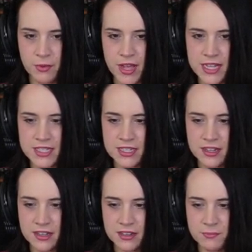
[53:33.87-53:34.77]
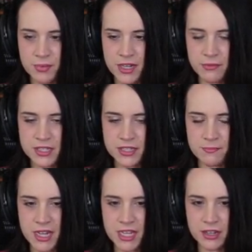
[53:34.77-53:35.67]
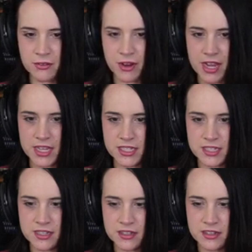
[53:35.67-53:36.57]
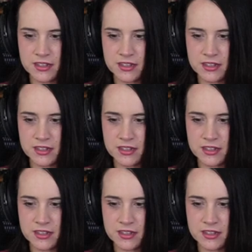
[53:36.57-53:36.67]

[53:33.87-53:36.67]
What? But it was the meteorite.